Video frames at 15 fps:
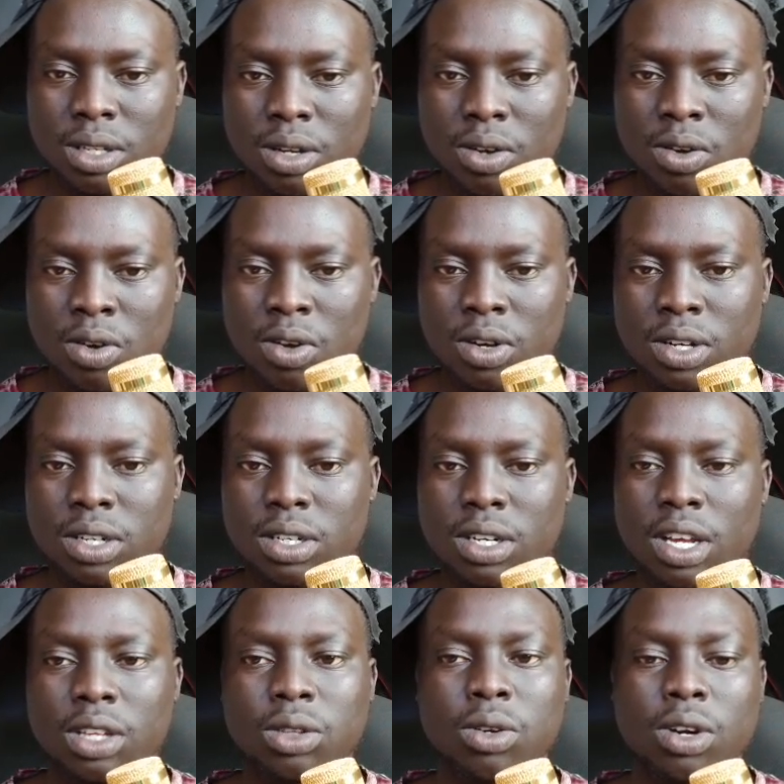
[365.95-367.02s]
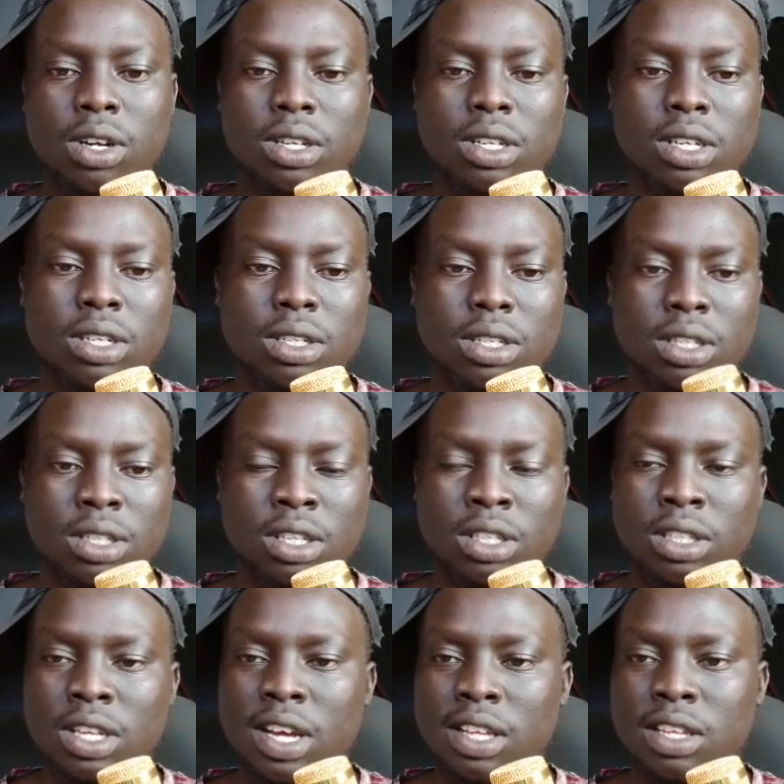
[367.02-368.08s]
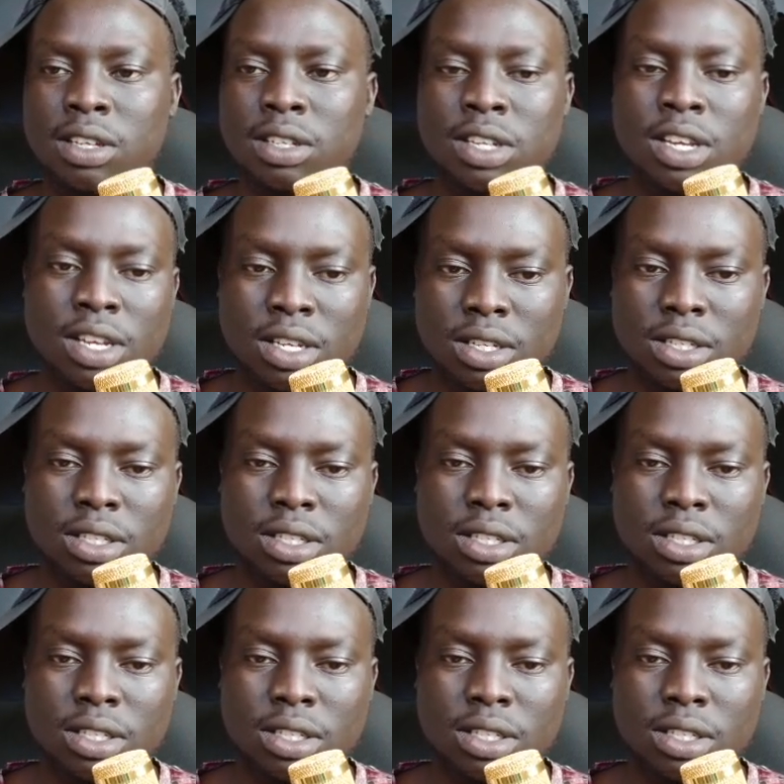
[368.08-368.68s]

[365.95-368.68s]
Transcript: on, like throughout I think the other day,